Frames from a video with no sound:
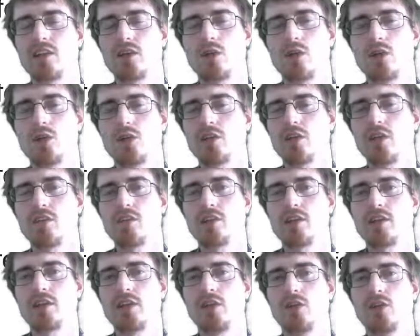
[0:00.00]
also
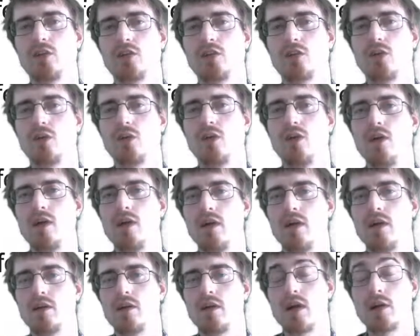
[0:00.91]
very useful,
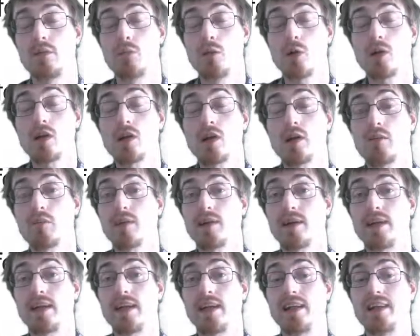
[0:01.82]
more
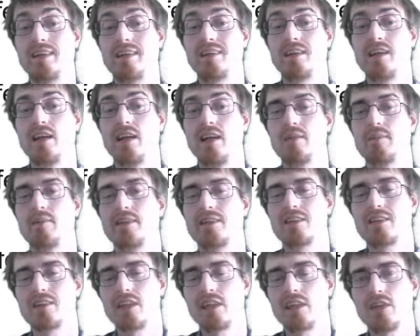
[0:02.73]
complicated, but
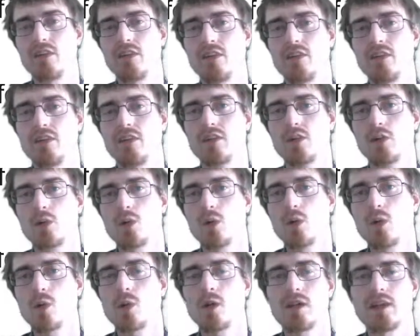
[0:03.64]
still the
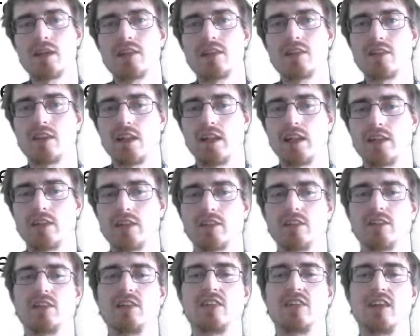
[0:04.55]
core insights
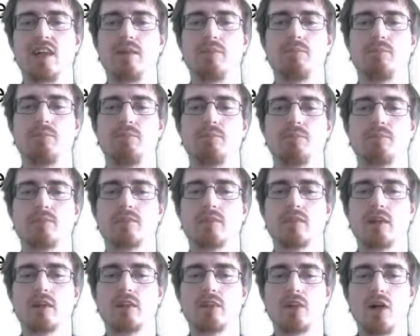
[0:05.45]
are the same.
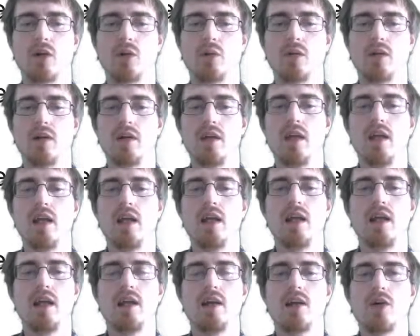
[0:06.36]
So,
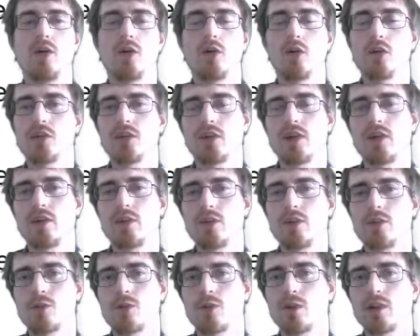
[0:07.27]
also
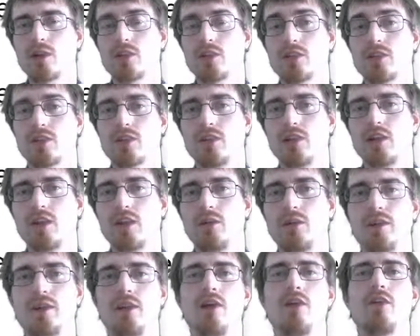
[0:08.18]
of course,
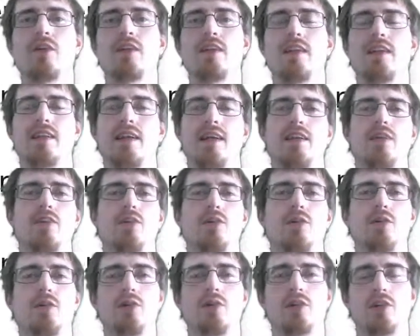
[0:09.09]
we don't intend
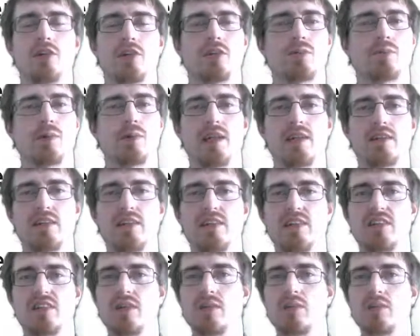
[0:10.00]
you to just break
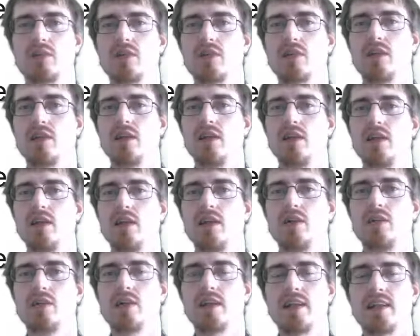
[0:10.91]
systems.
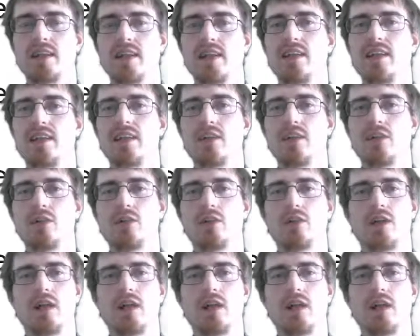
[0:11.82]
We're intending you